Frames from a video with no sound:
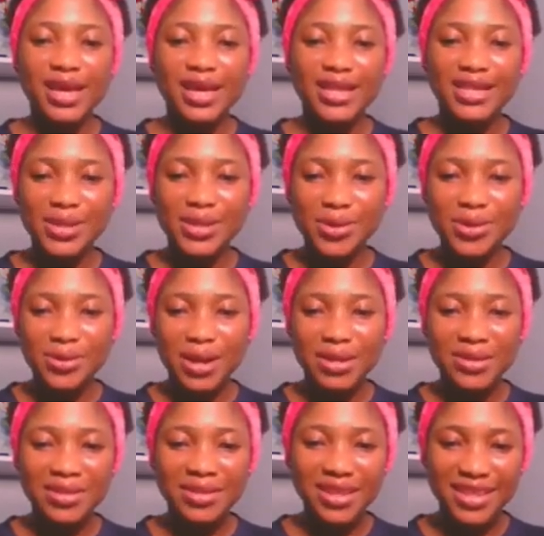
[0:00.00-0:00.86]
So I
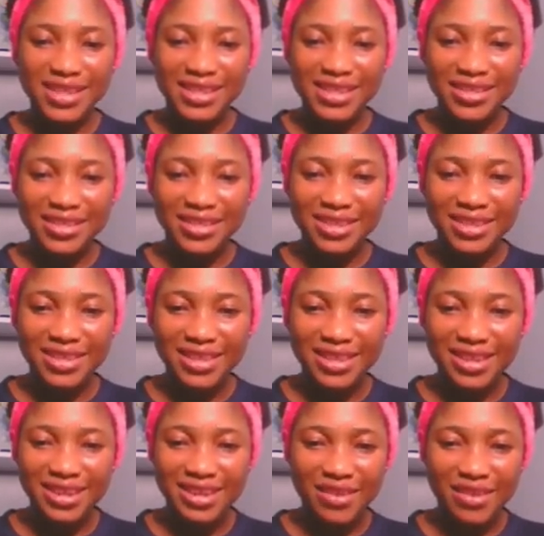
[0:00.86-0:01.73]
don't think there's any other
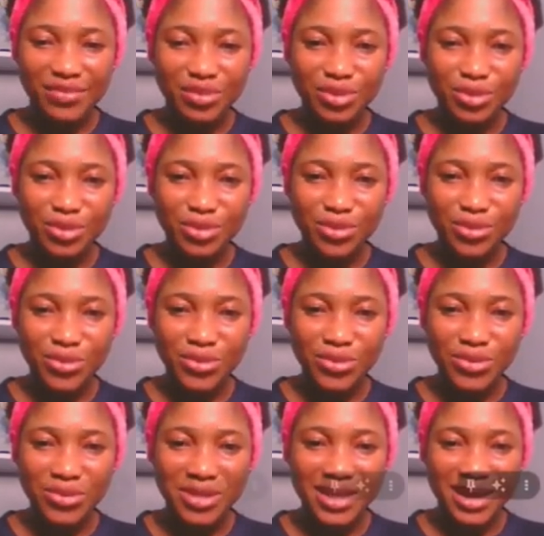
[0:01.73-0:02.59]
thing here I've not
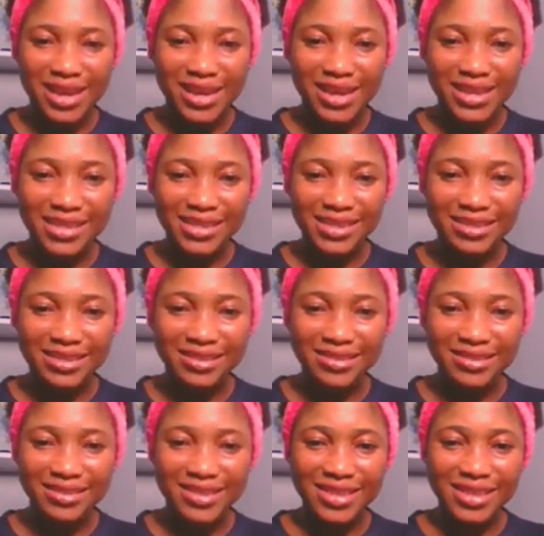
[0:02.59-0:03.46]
told you guys. So
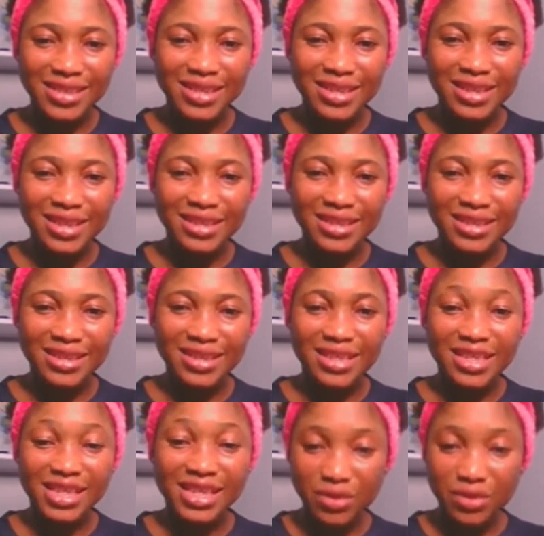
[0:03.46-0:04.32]
this
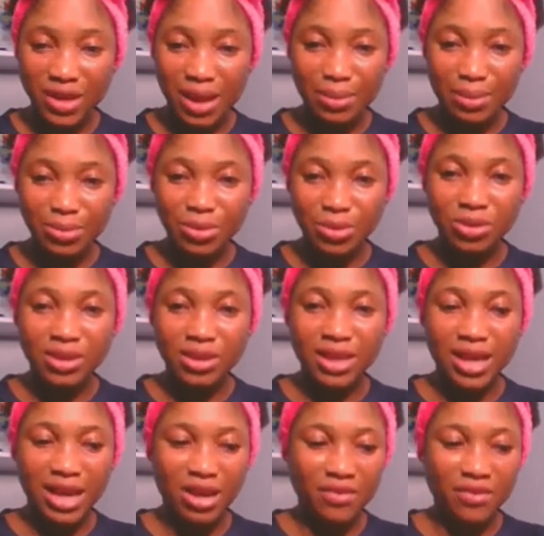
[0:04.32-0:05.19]
CNC is for caption
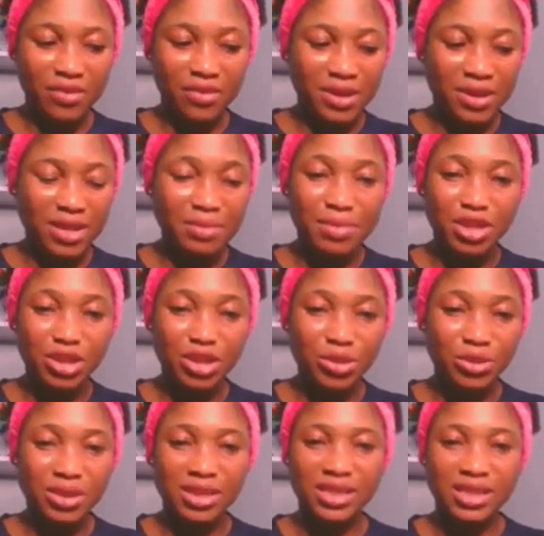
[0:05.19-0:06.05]
that I have already
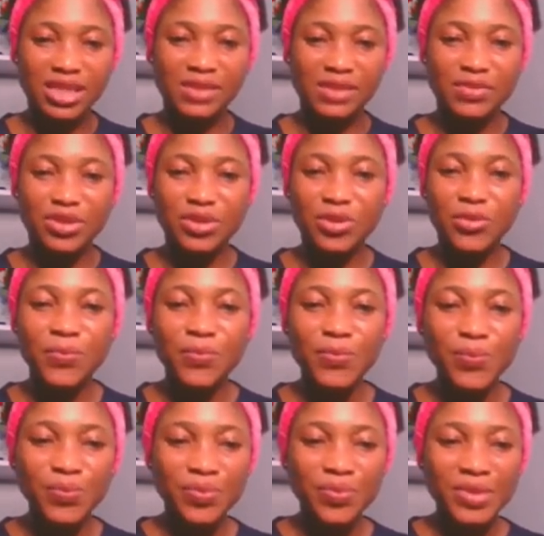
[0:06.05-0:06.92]
mentioned in this video.
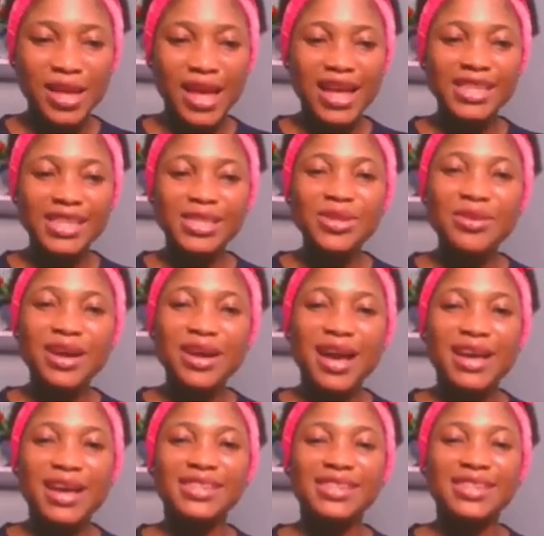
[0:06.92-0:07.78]
And so
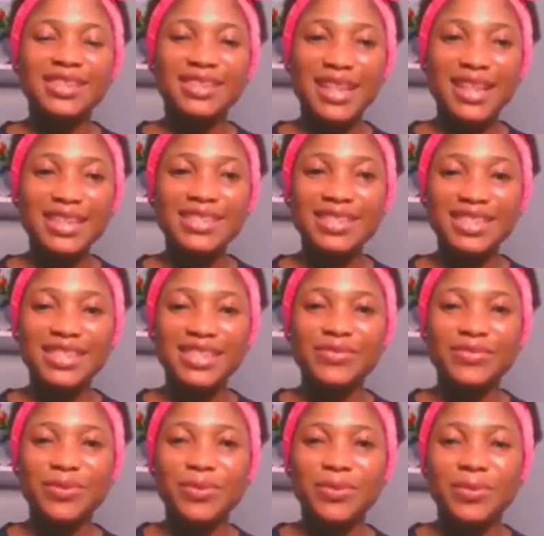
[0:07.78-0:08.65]
guys, that is it
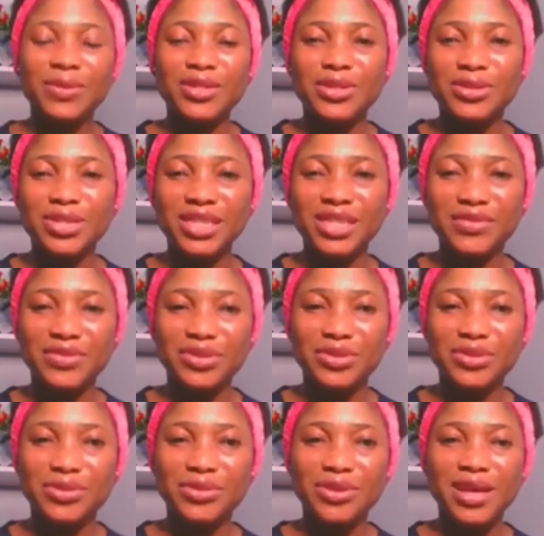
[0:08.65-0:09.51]
for today's
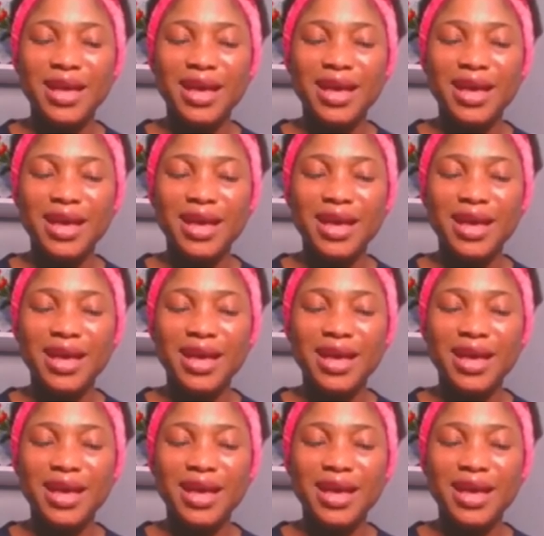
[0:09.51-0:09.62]
video.